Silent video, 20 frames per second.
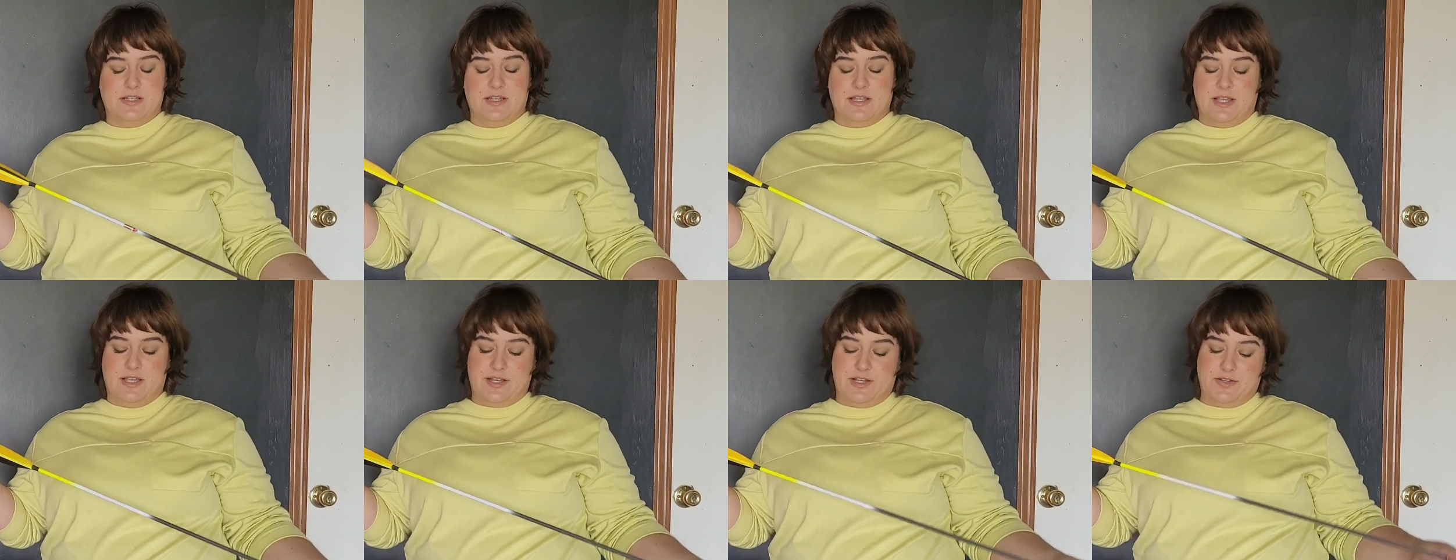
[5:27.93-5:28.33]

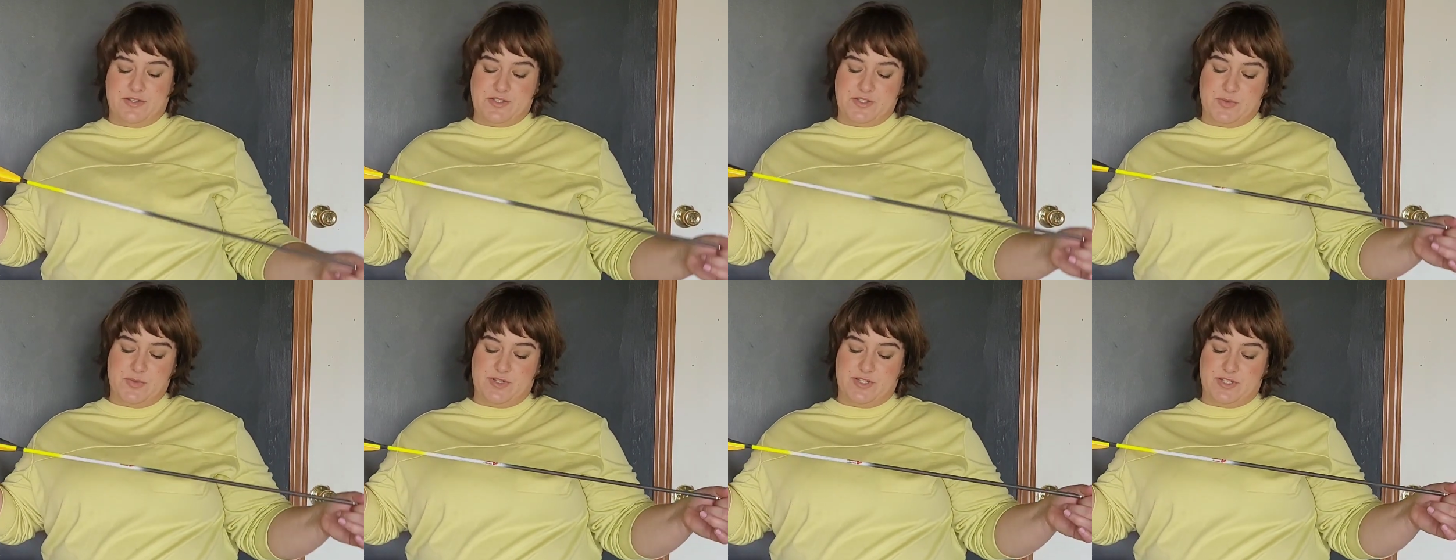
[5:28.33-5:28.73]
And I
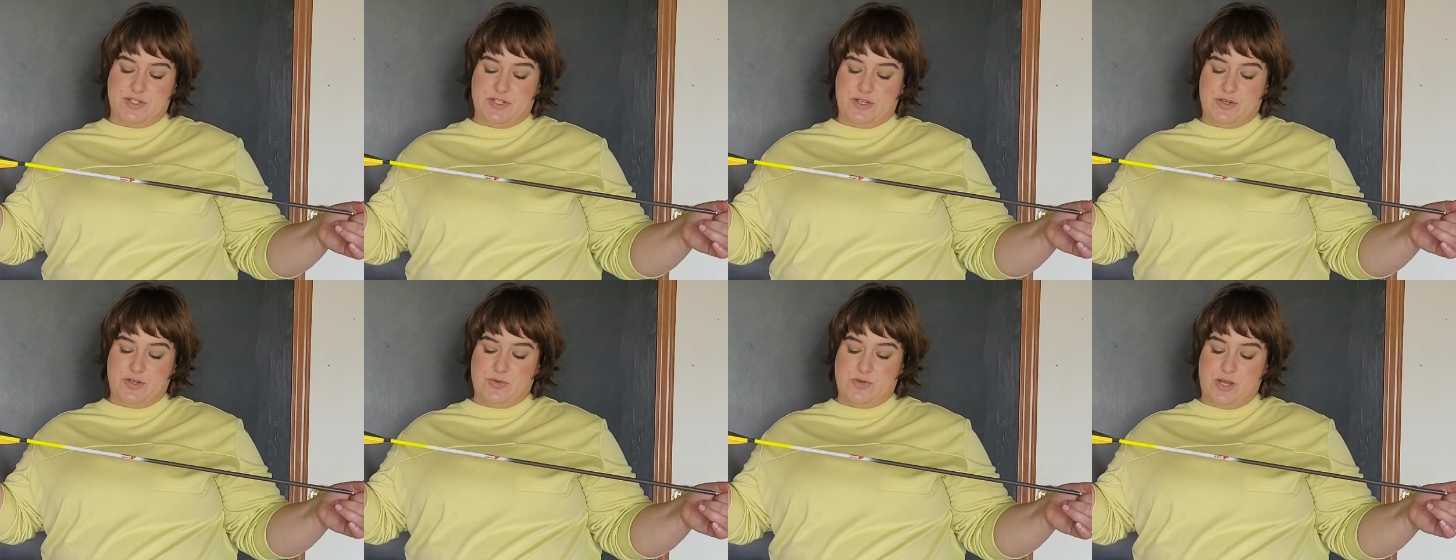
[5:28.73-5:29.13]
also wanted to
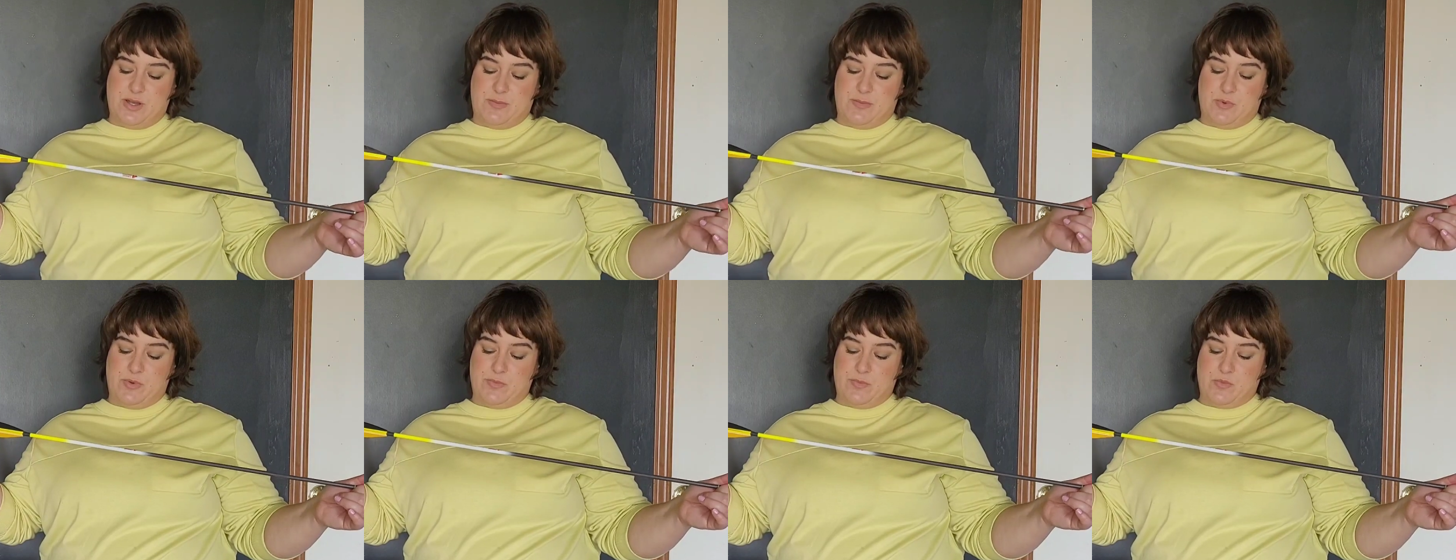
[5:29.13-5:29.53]
go
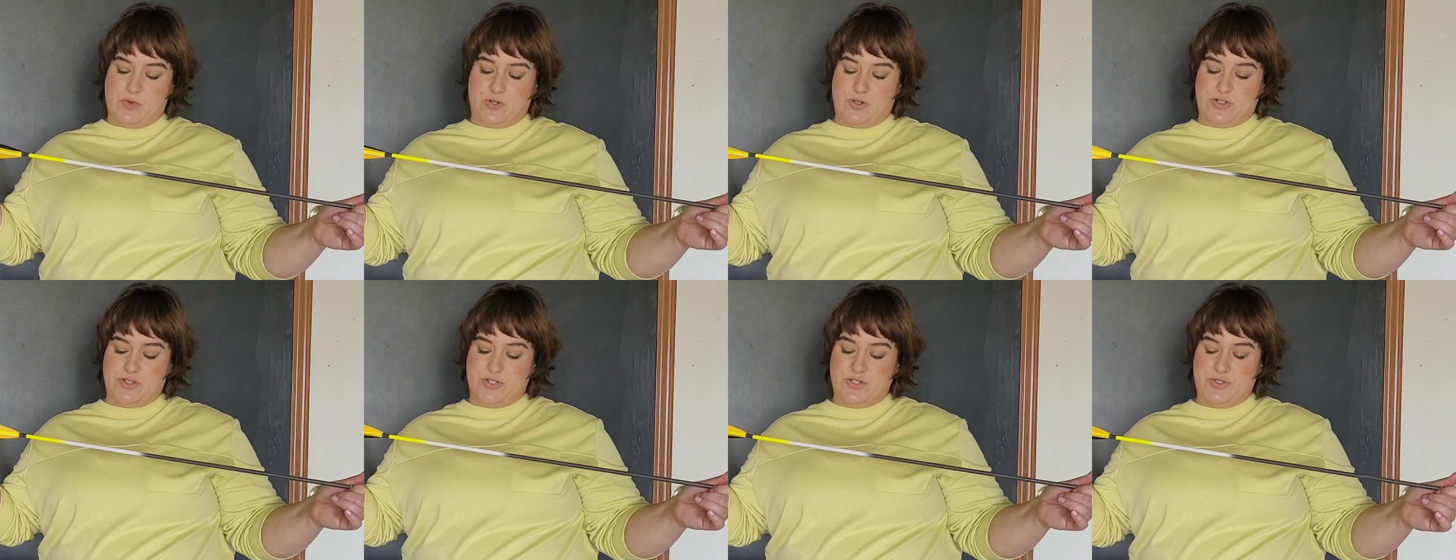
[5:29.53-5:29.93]
up one more
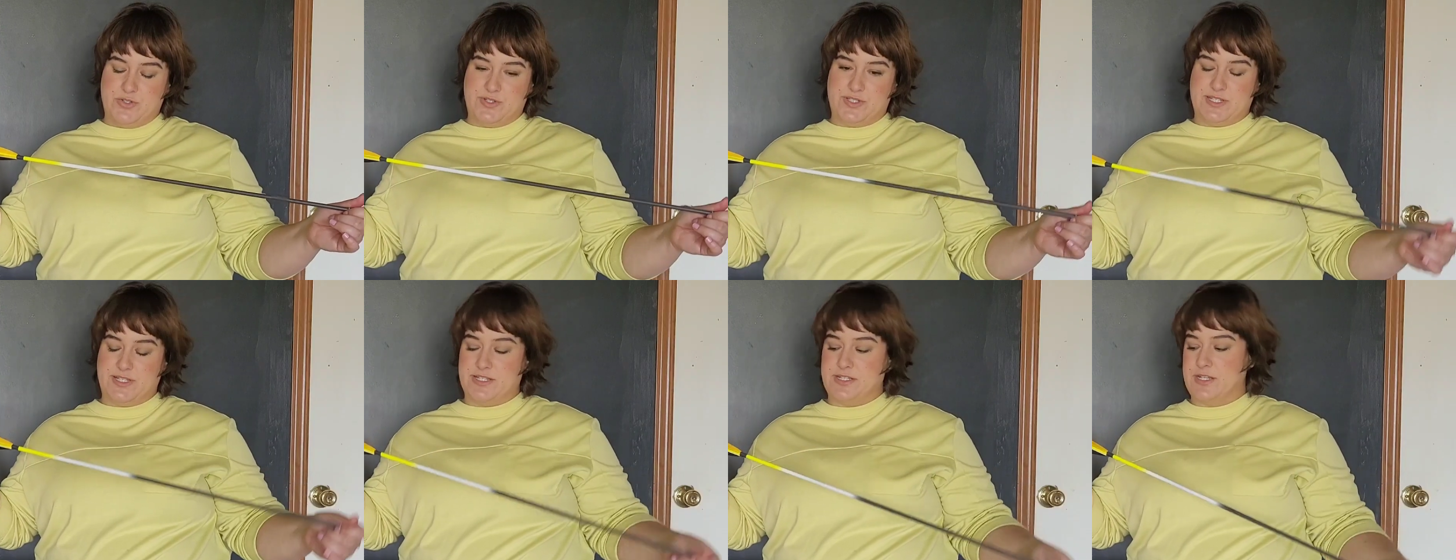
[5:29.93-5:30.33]
to
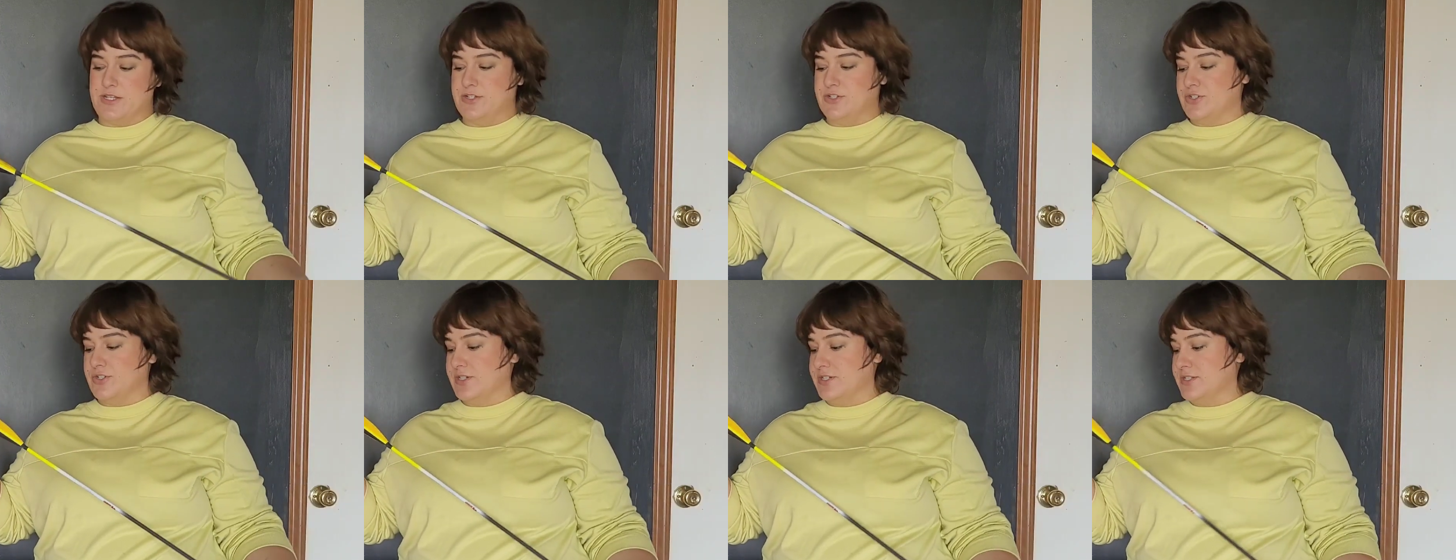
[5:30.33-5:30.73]

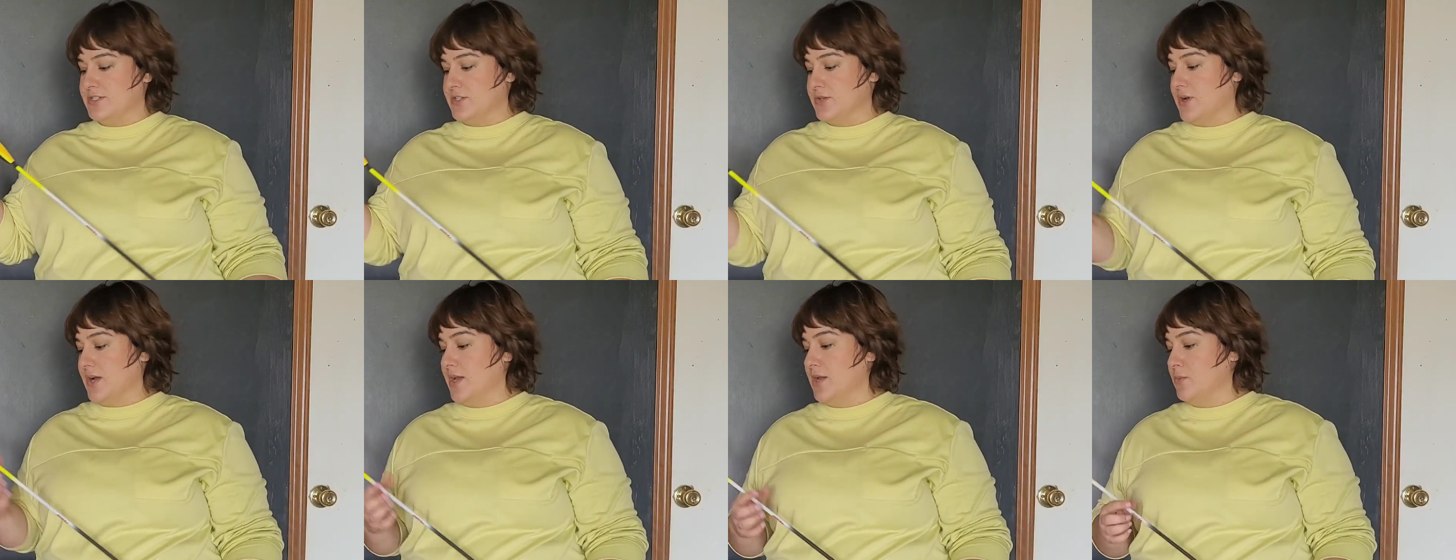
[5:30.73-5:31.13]
600. So
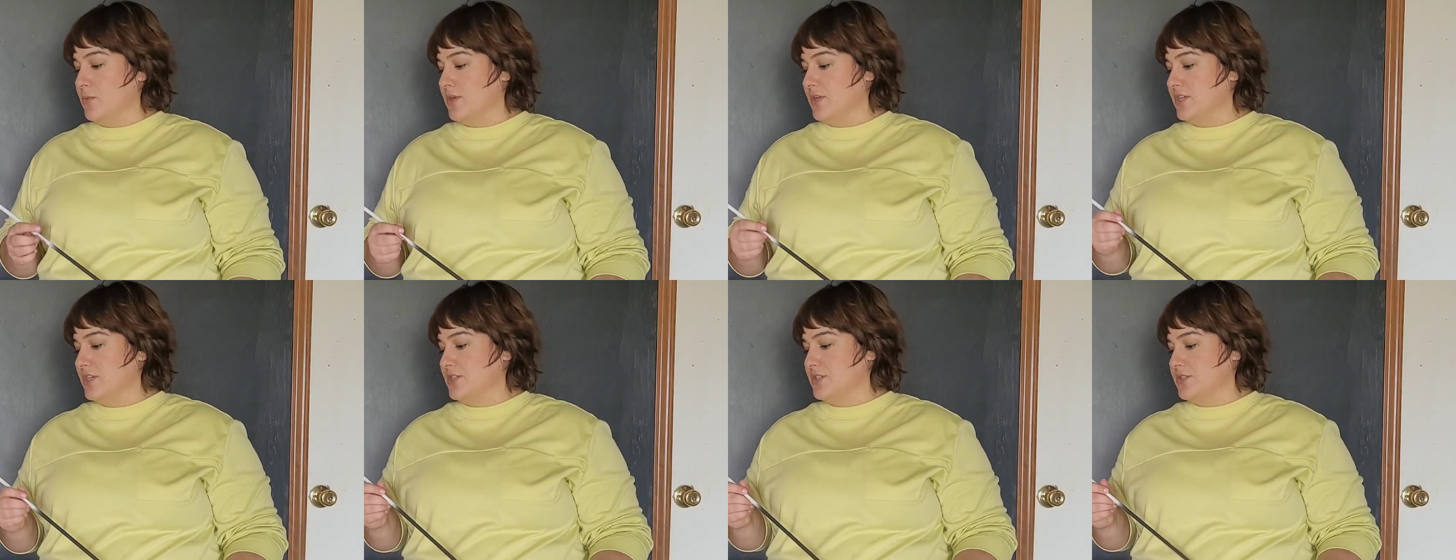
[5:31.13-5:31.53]
I
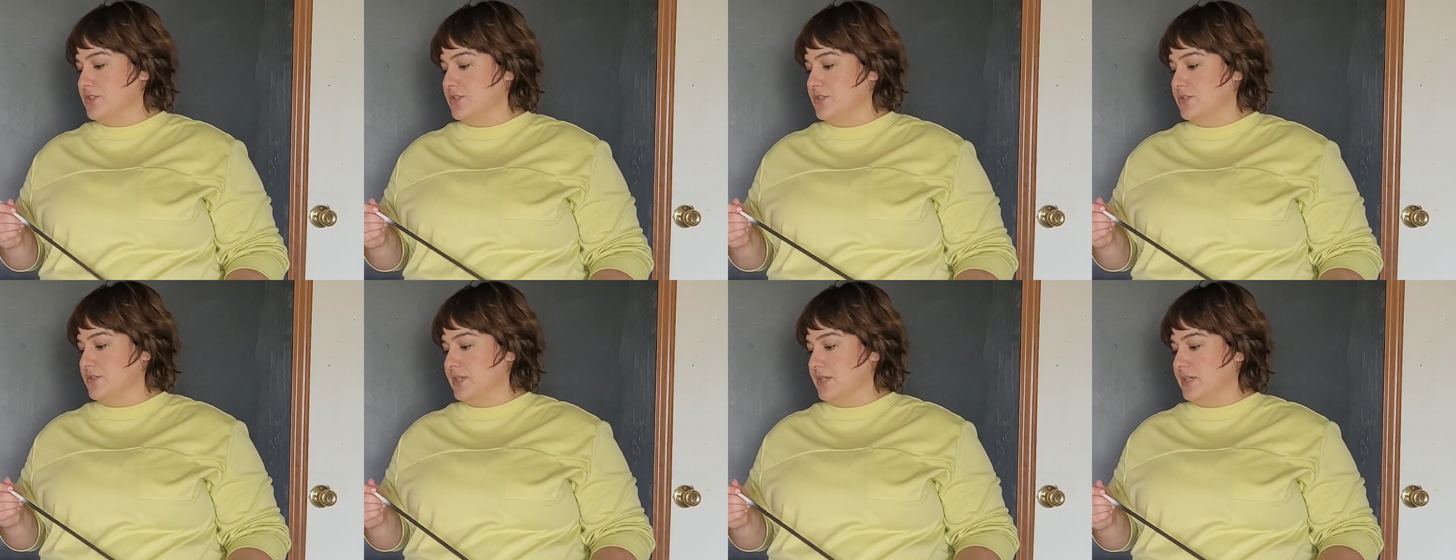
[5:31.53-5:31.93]
wanted
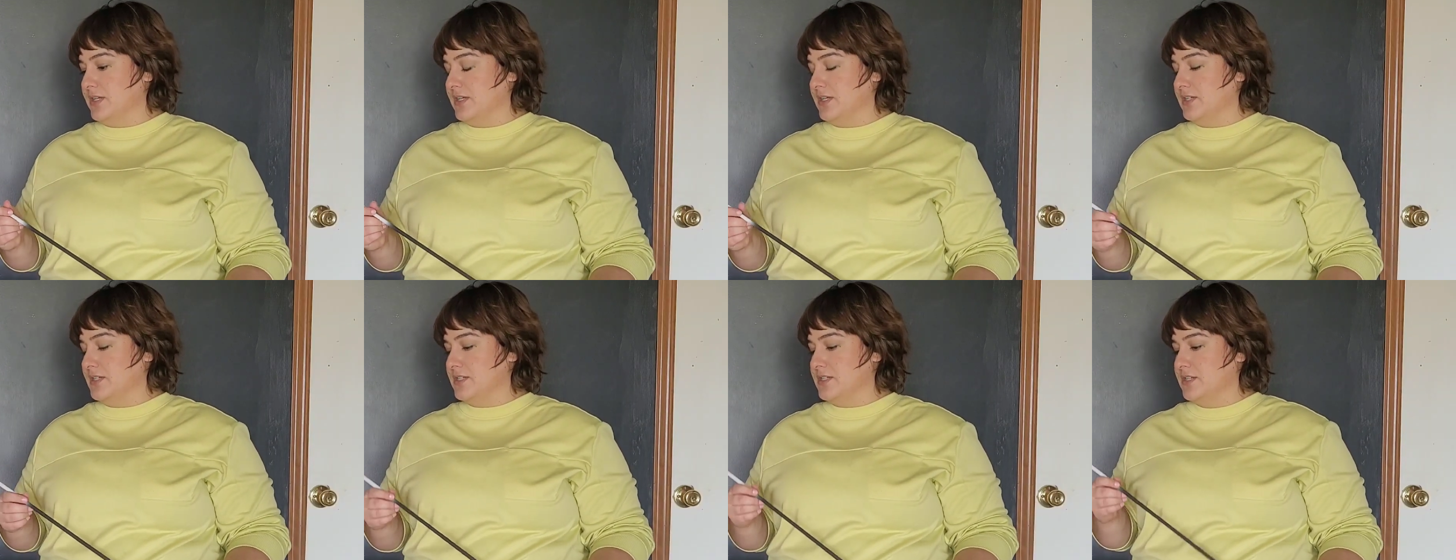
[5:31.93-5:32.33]
to
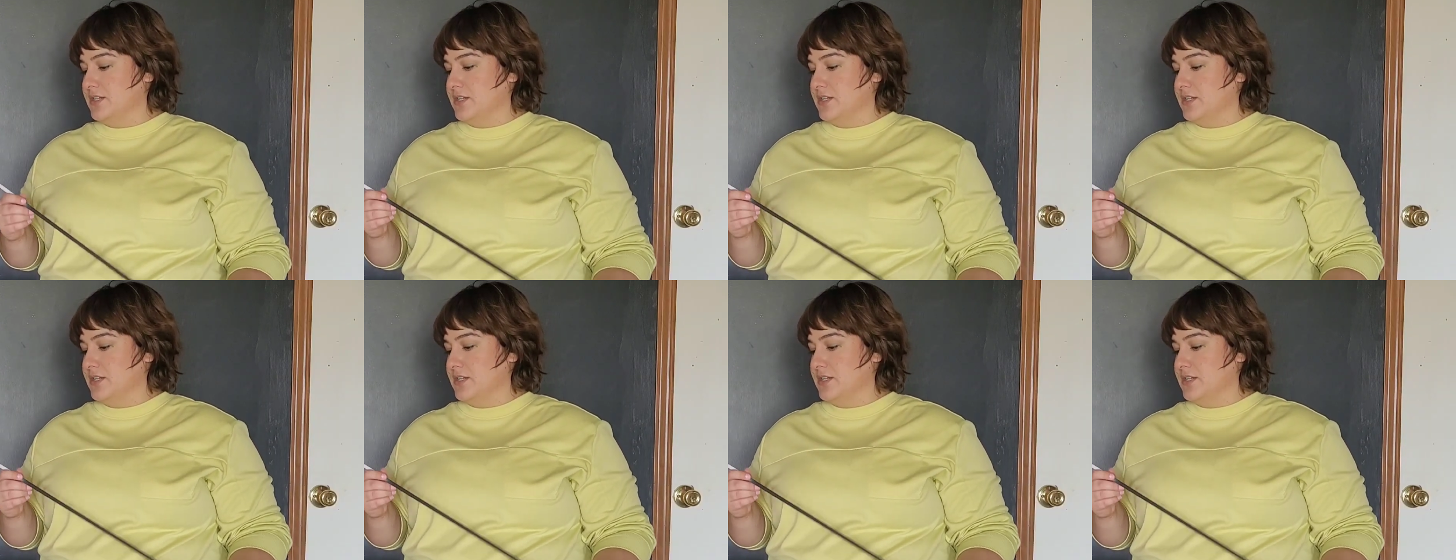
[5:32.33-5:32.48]
get,